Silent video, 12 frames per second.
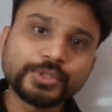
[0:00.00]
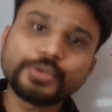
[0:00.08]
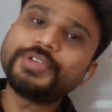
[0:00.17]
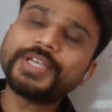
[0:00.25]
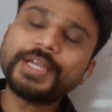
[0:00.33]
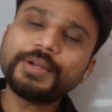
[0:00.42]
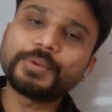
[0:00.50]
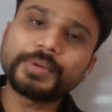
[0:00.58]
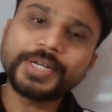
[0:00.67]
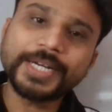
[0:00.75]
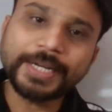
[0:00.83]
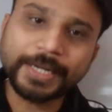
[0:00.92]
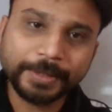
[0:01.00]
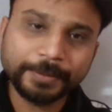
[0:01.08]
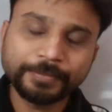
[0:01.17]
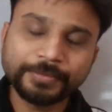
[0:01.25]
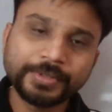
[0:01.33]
So we can rotate it.